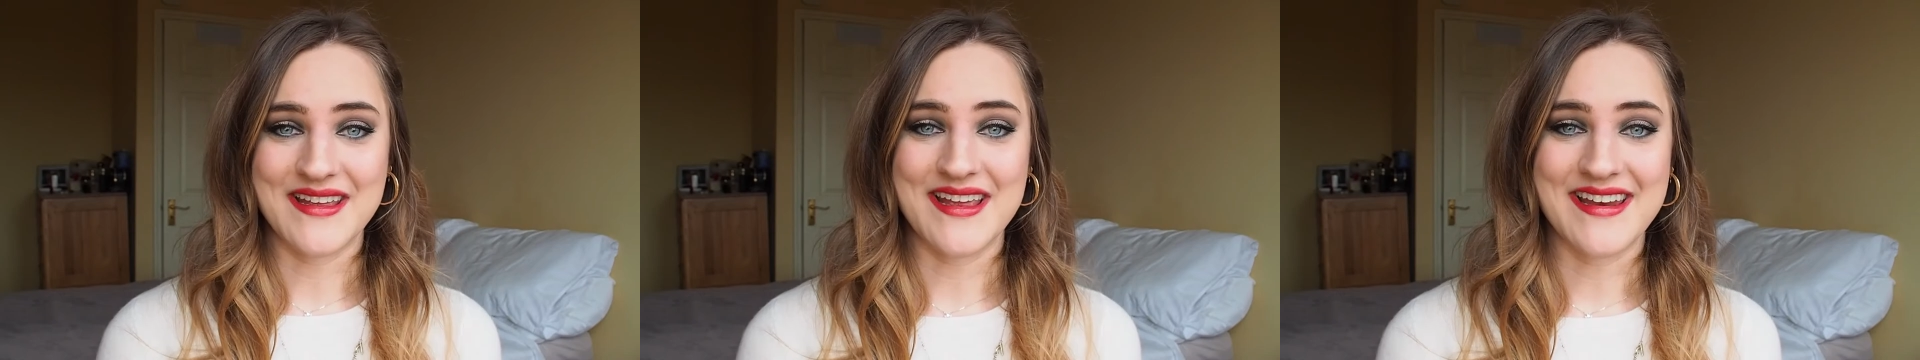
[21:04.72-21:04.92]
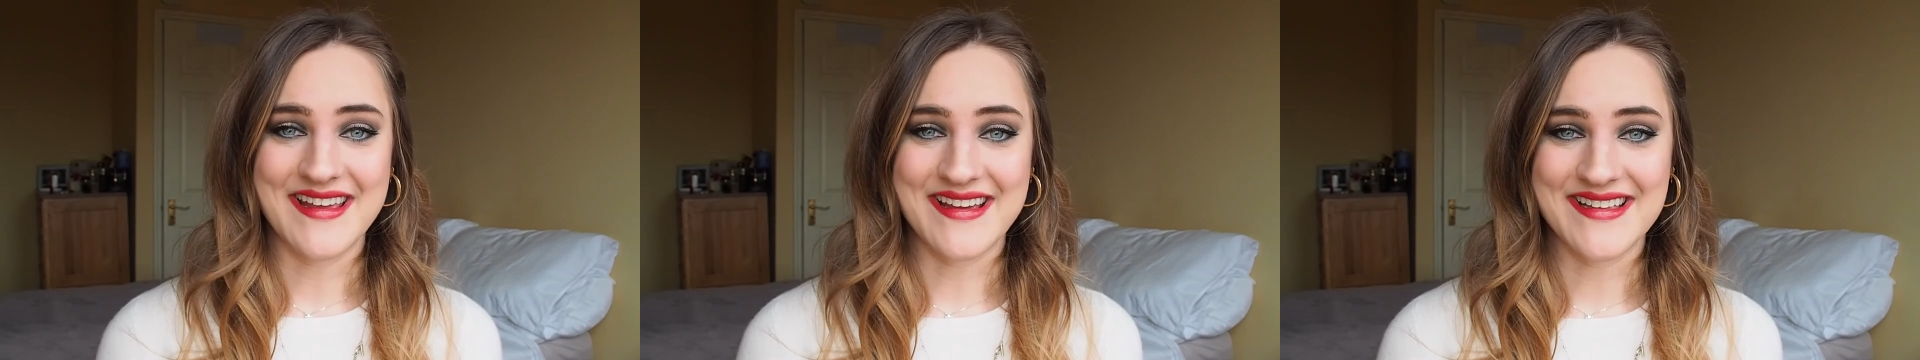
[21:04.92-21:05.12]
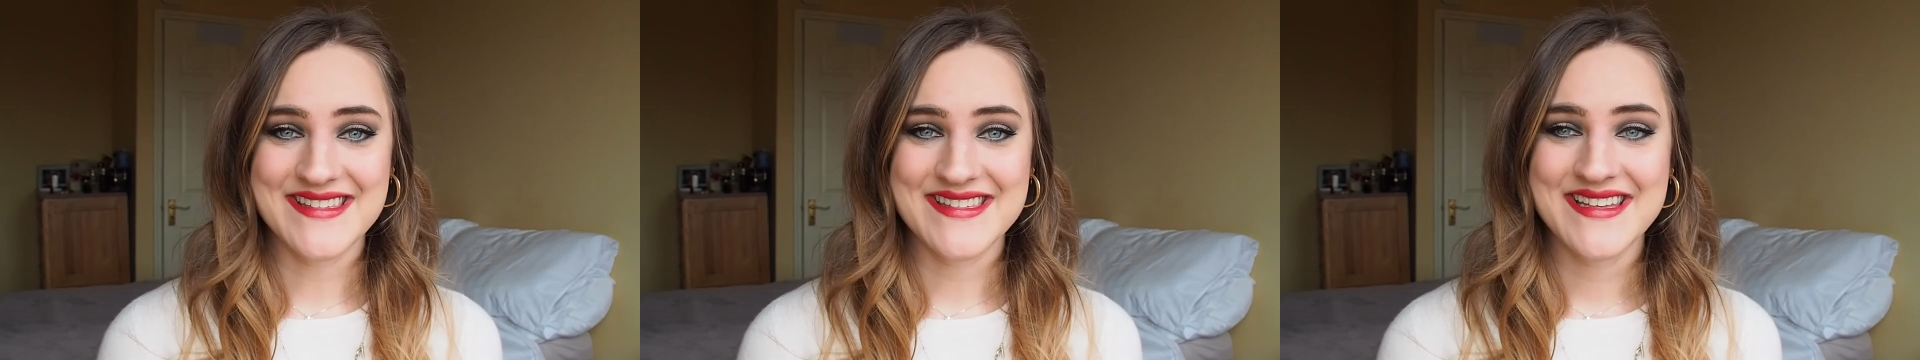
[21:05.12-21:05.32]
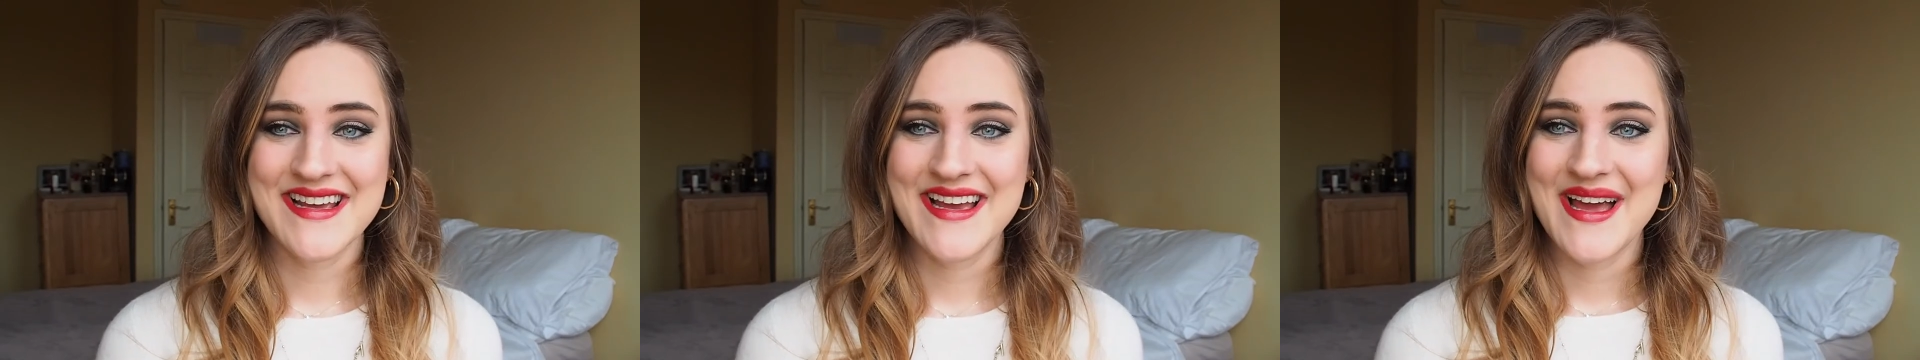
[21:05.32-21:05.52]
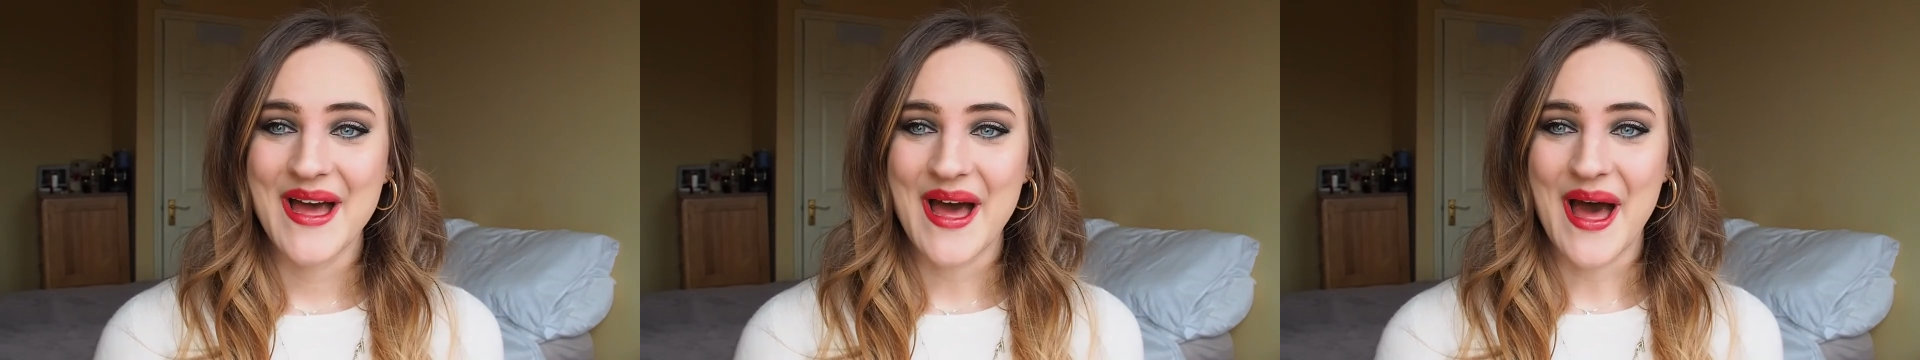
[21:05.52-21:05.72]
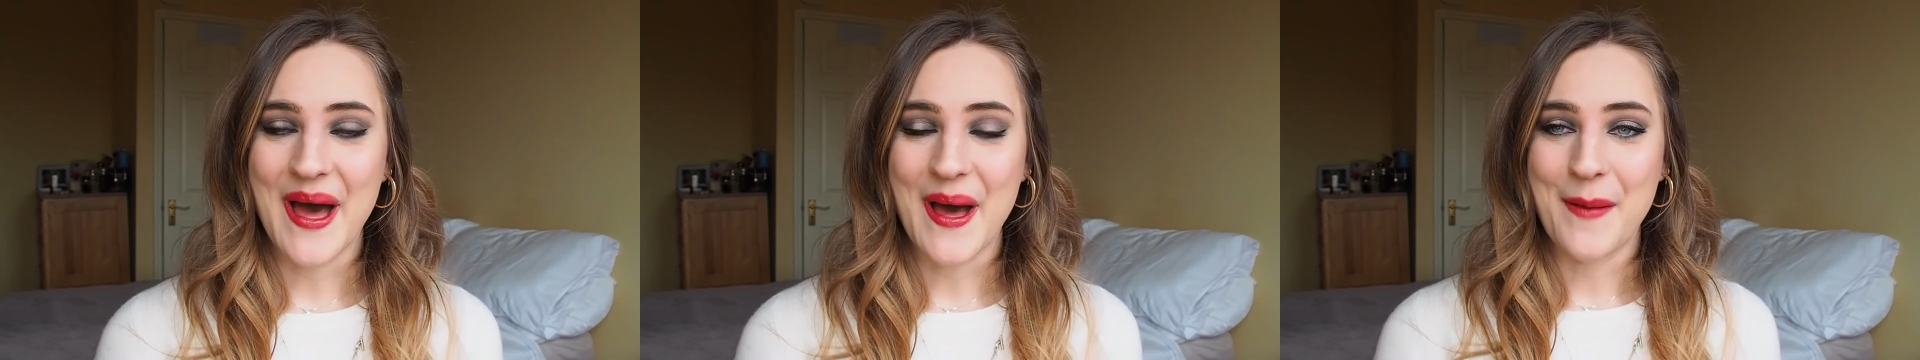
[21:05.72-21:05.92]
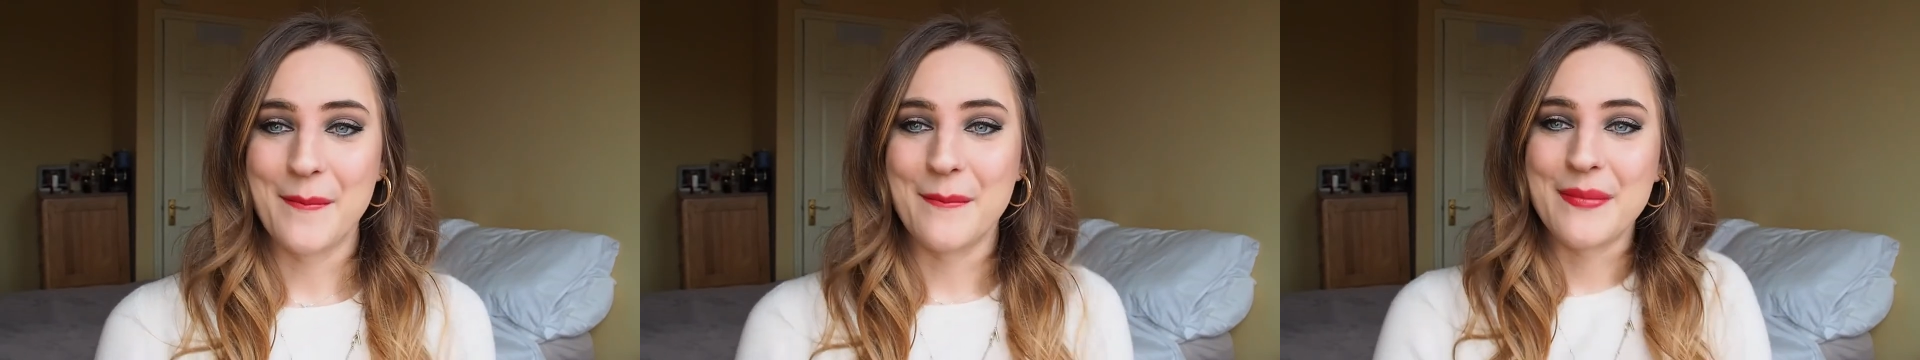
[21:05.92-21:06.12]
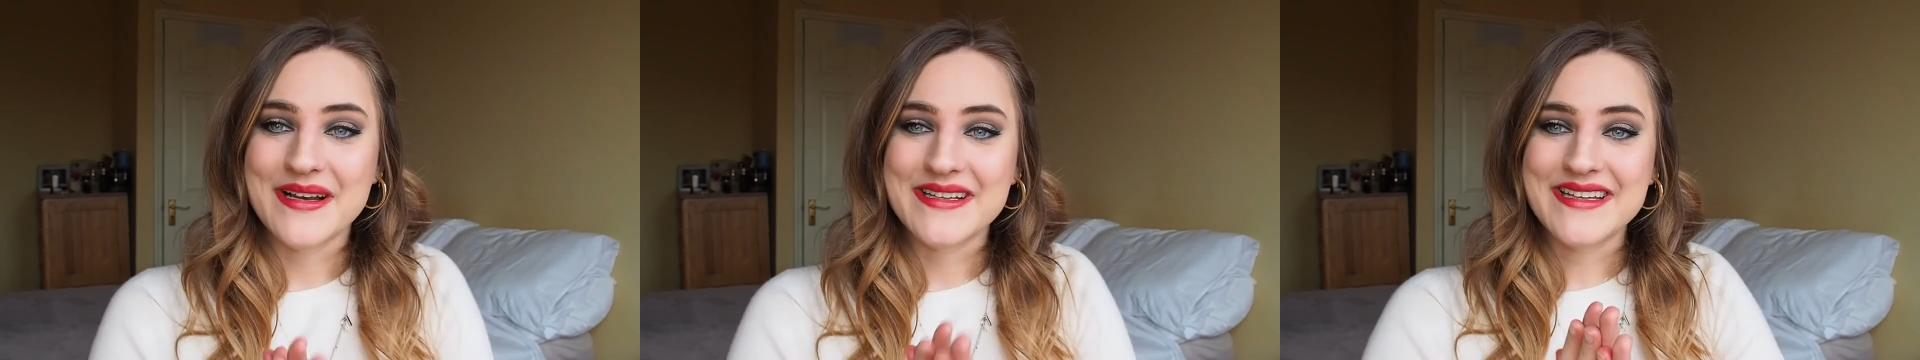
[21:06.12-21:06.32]
hideous.
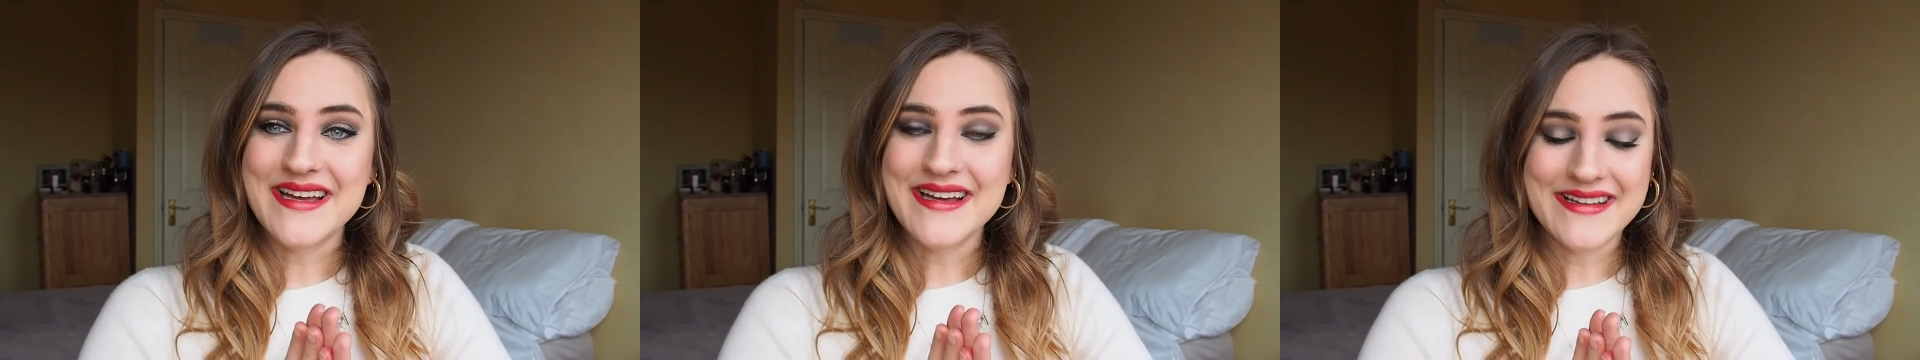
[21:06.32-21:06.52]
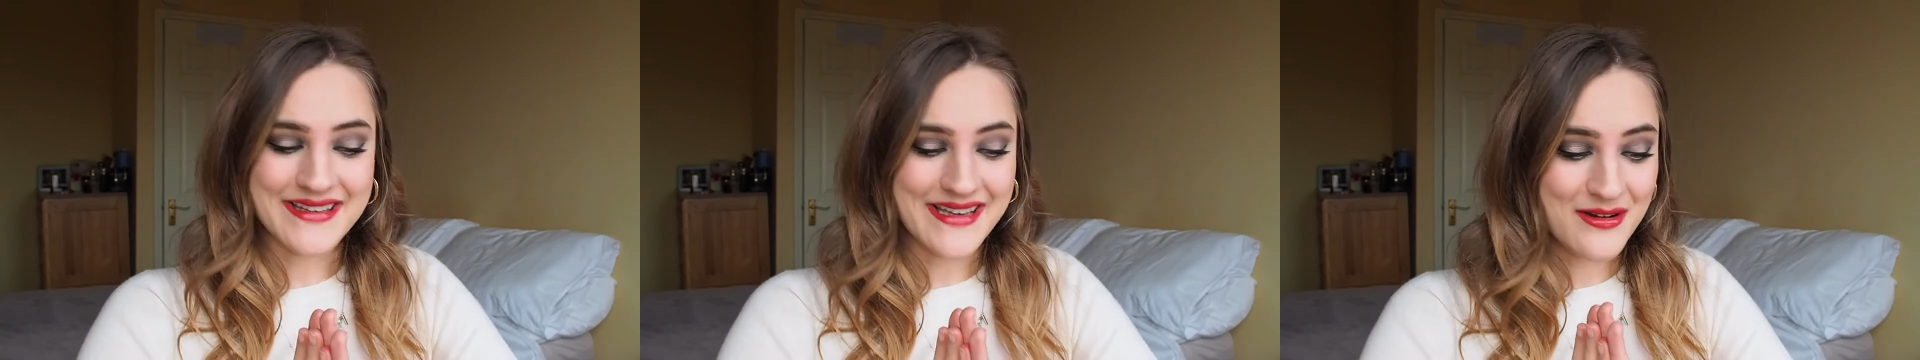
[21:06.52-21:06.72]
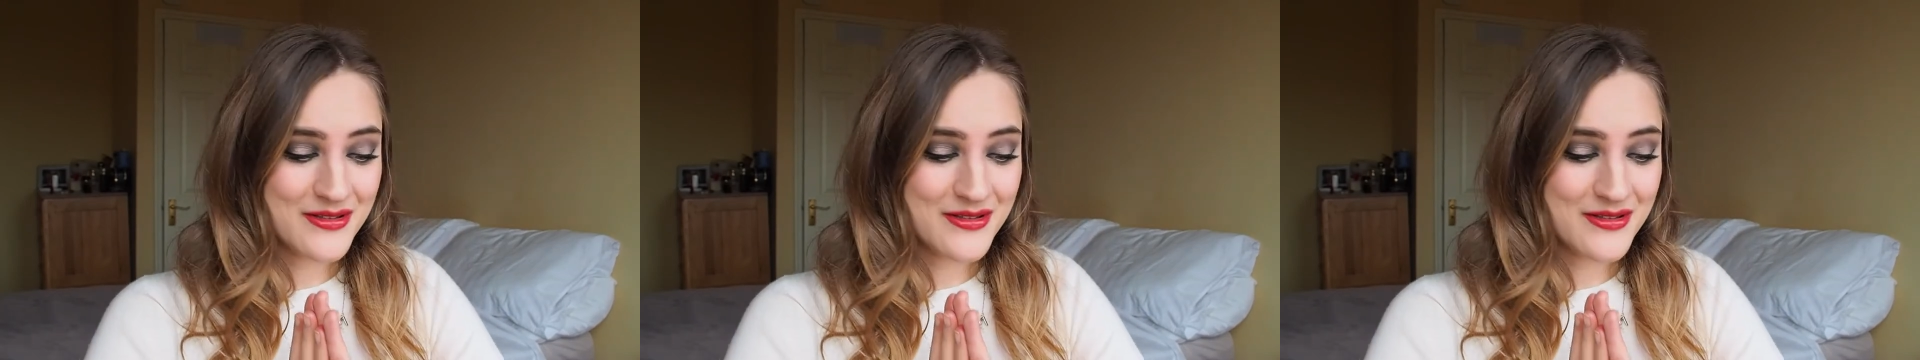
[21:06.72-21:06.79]
Um, but yeah,